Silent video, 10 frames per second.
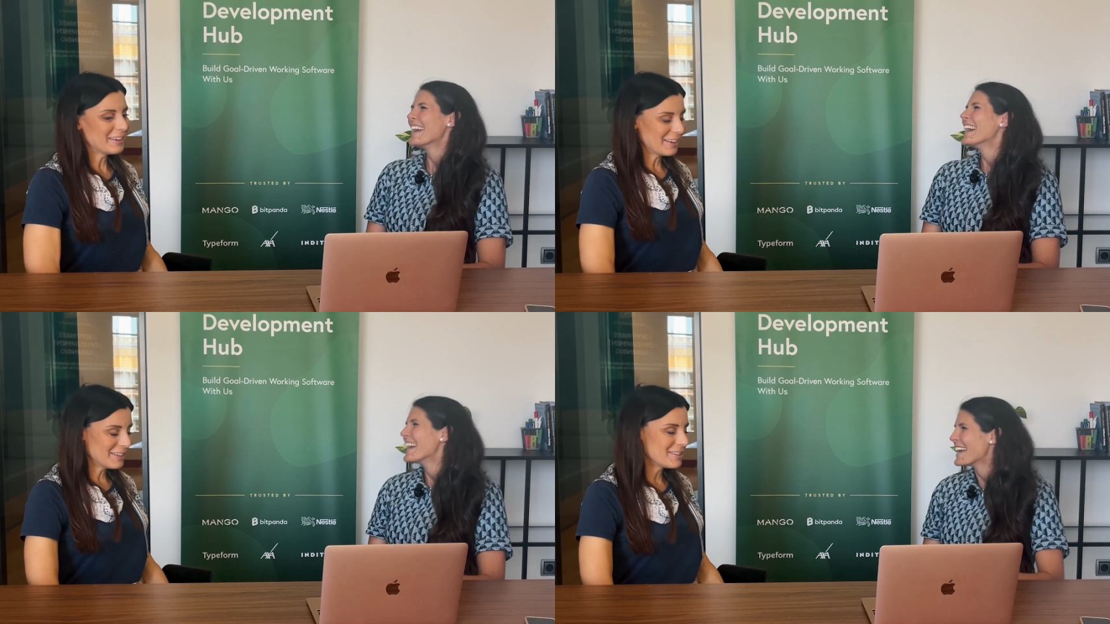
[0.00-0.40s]

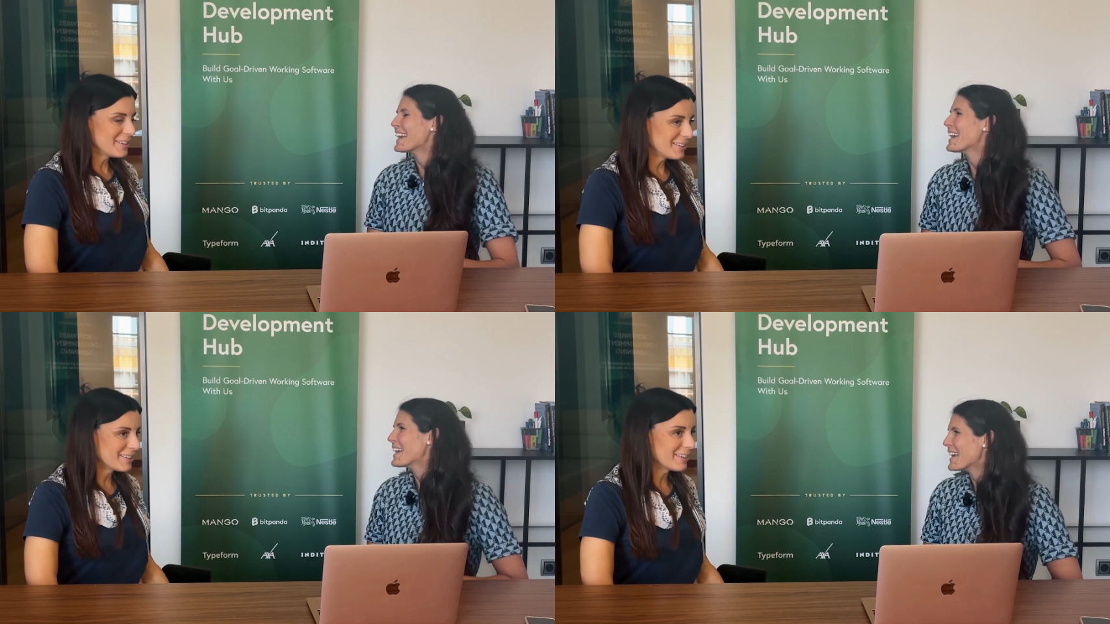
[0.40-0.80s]

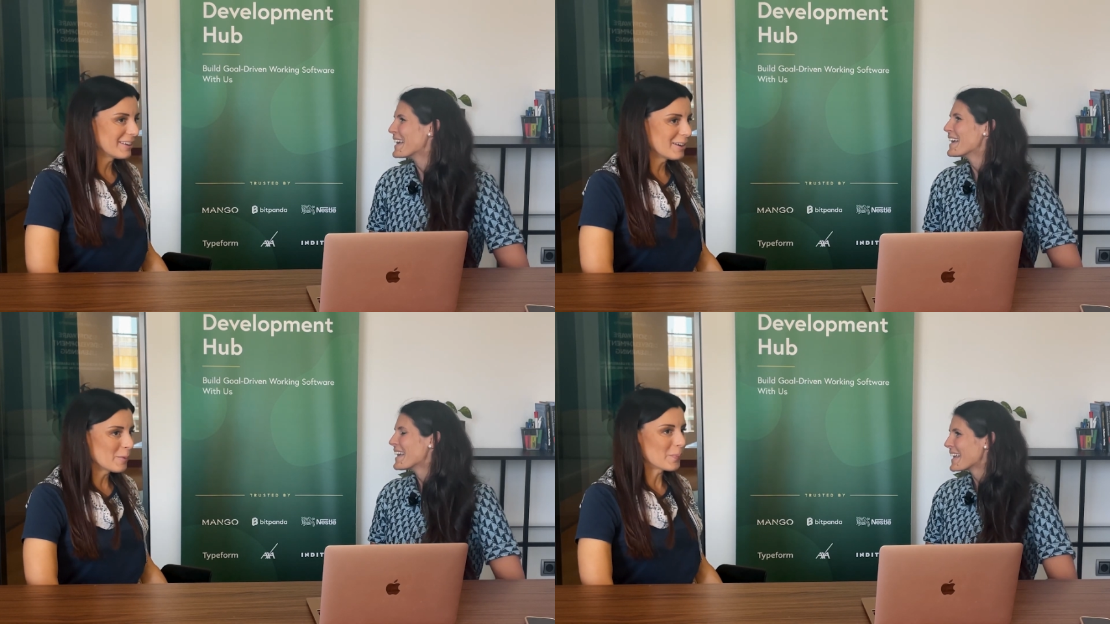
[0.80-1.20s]
Speaker 1: Indeed,
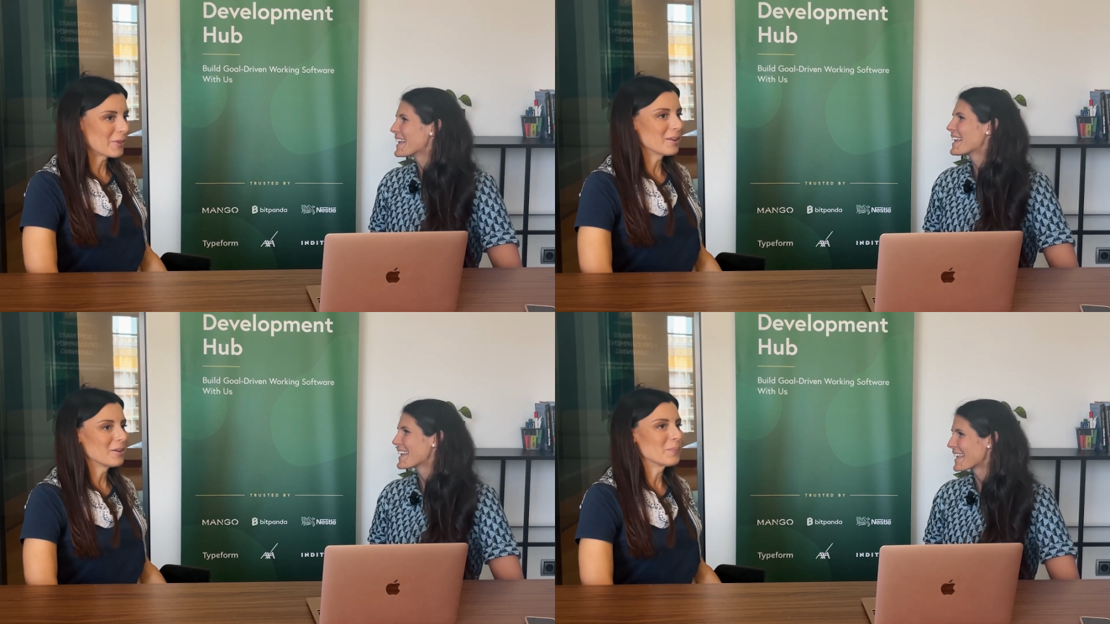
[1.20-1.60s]
um,
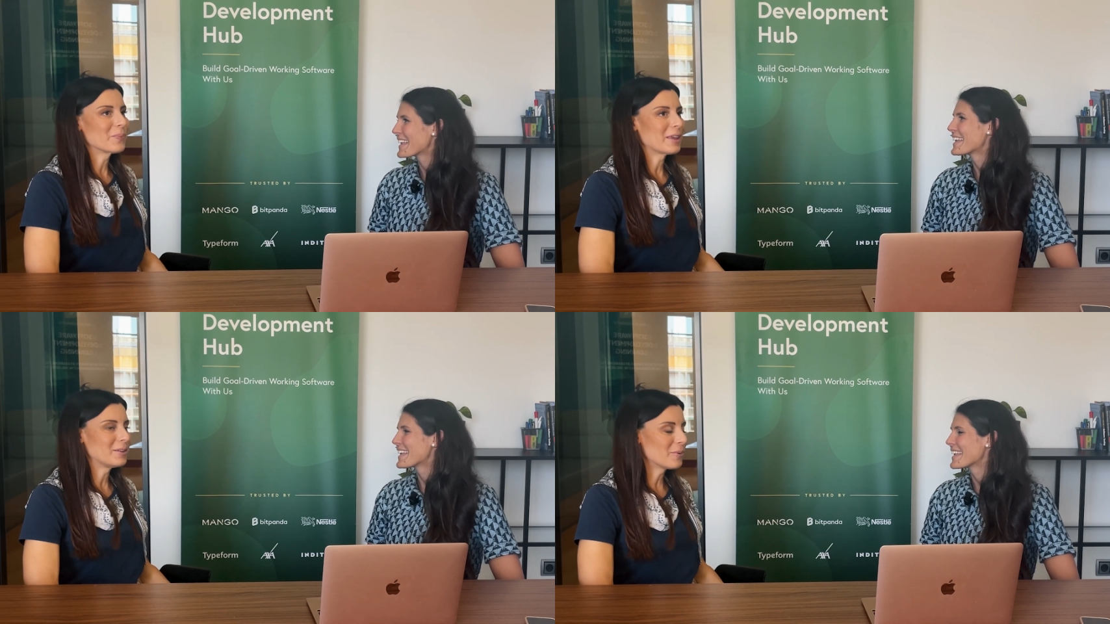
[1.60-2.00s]
uh,
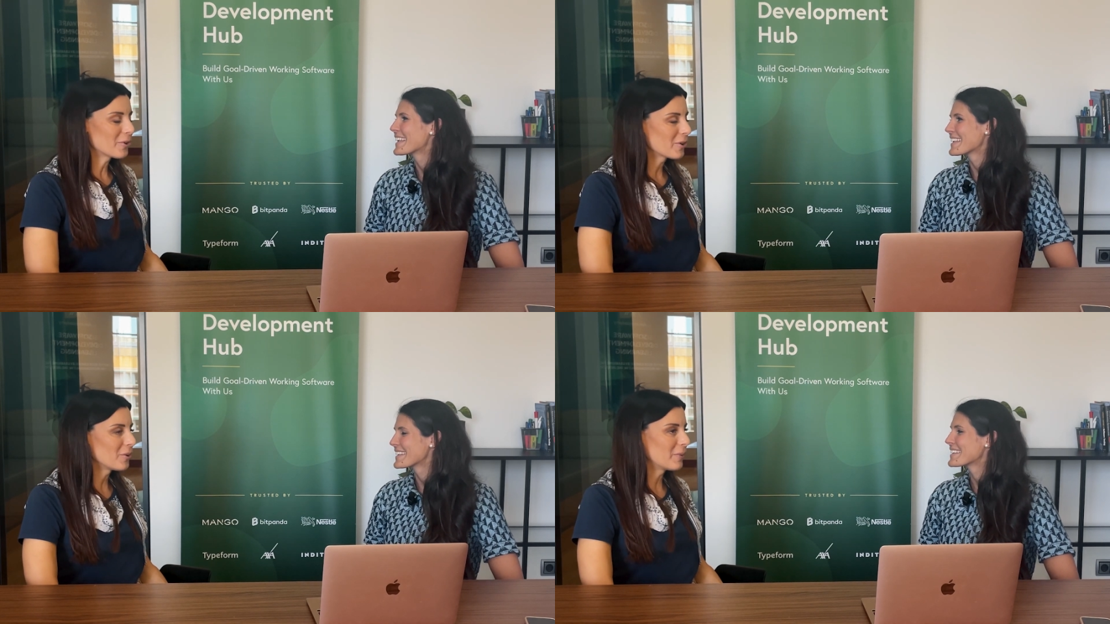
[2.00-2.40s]
at
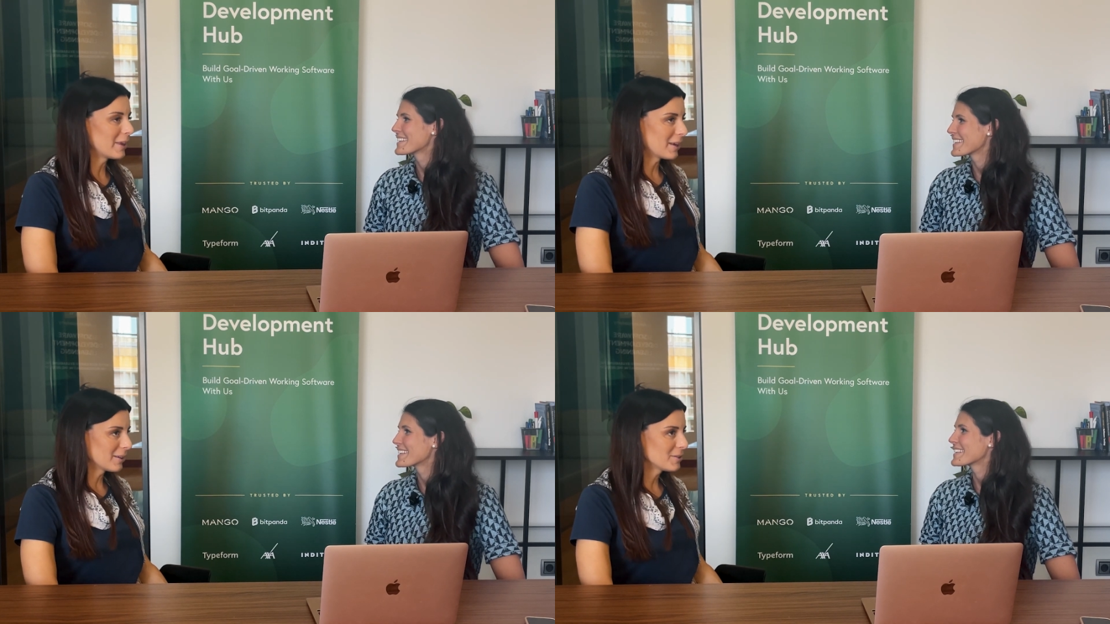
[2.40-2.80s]
work we
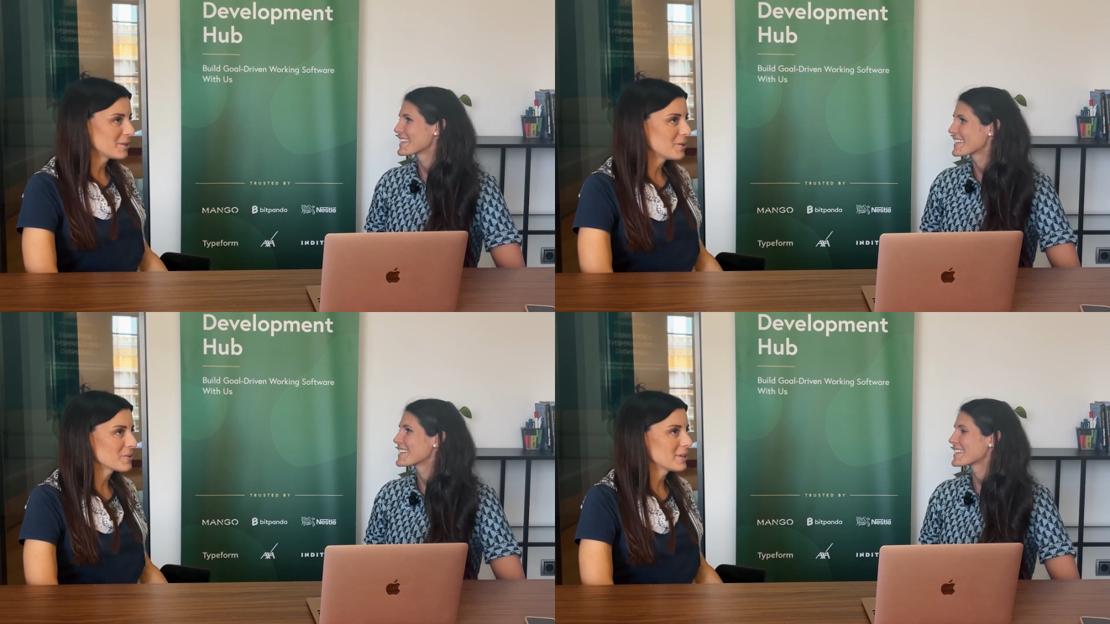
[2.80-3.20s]
cannot
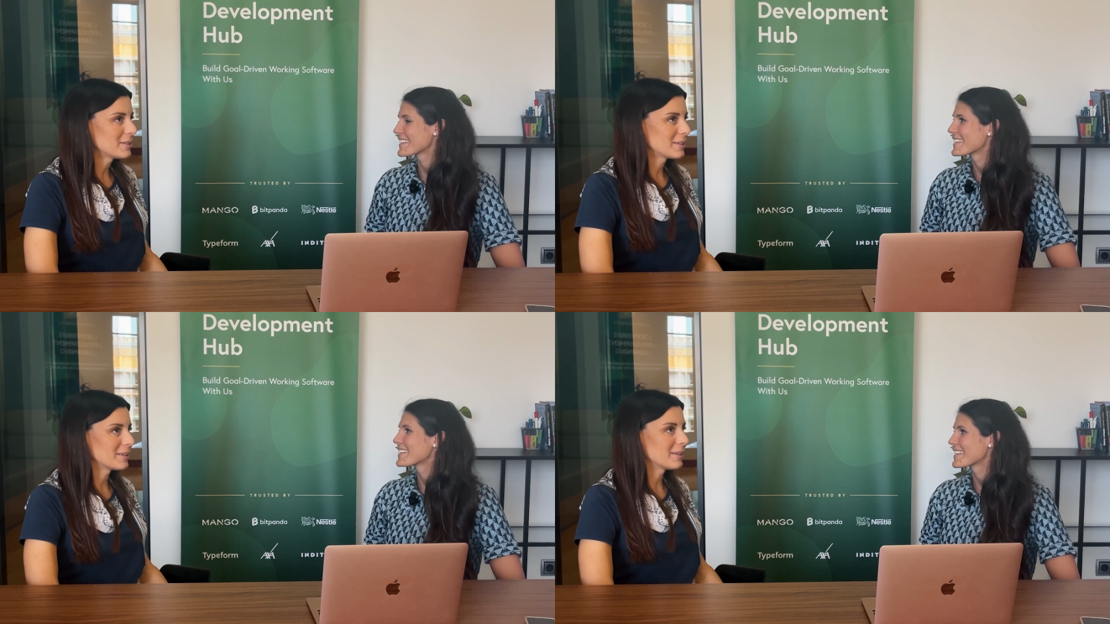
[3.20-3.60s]
use it
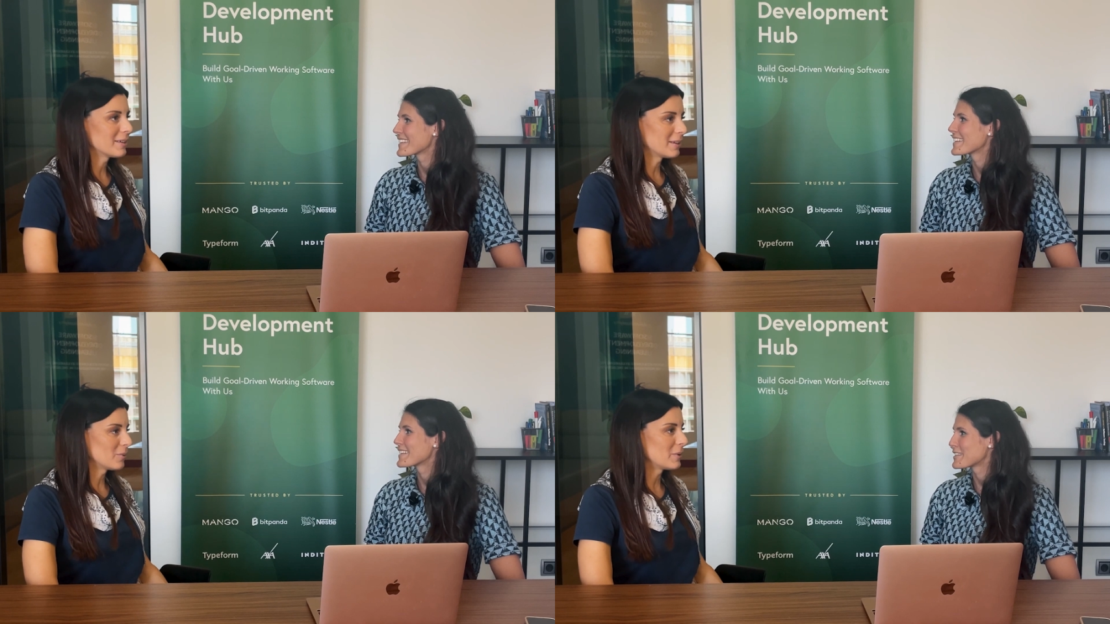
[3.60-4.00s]
uh,
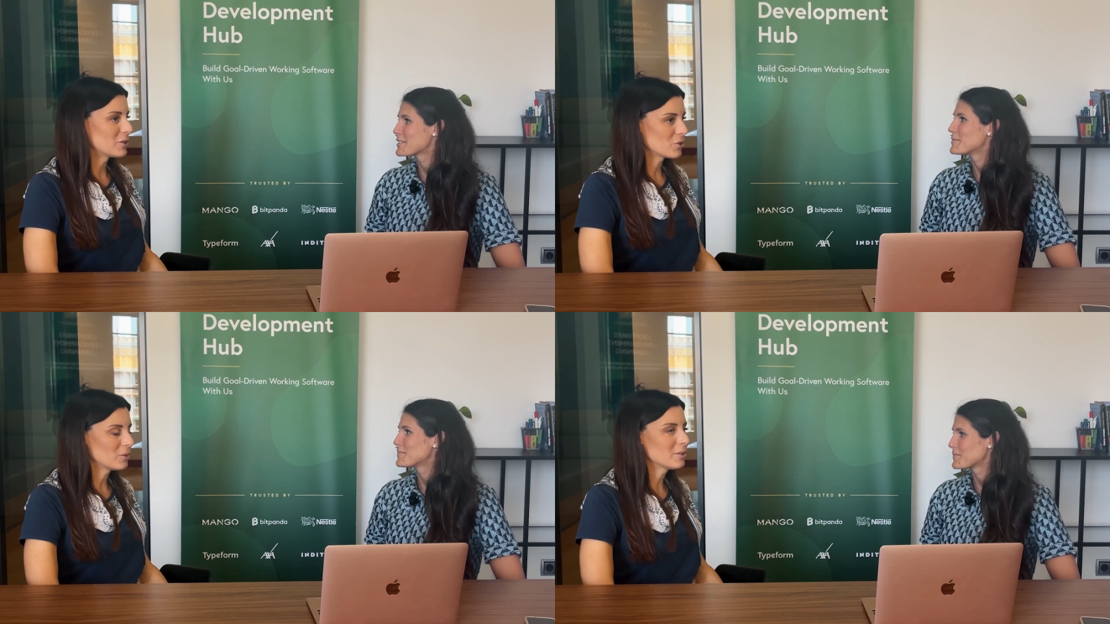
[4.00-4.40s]
and we
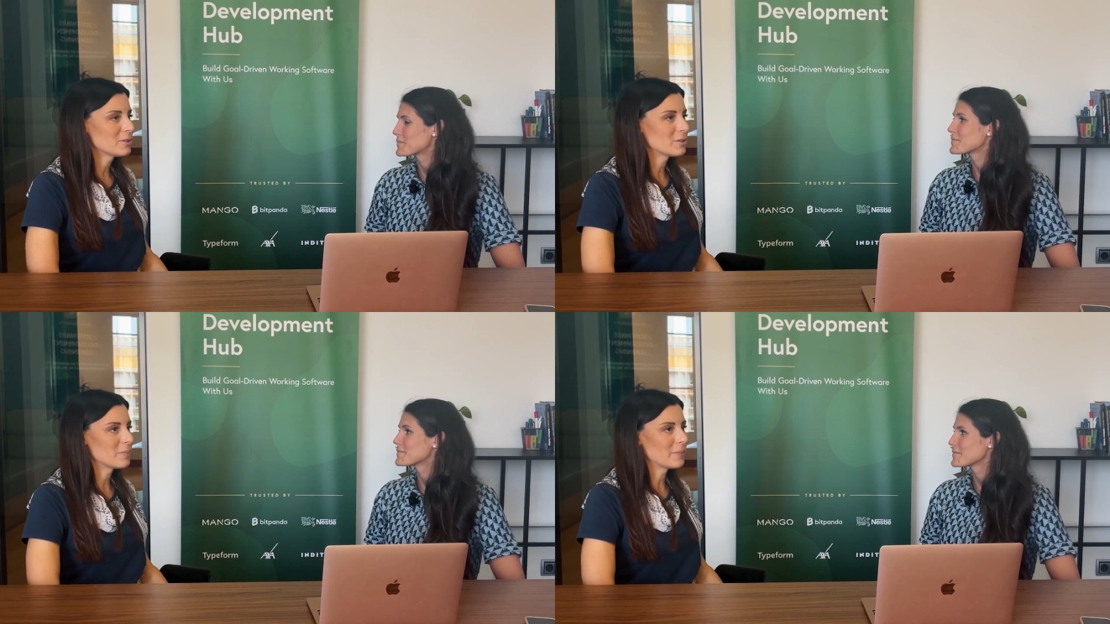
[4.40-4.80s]
should not,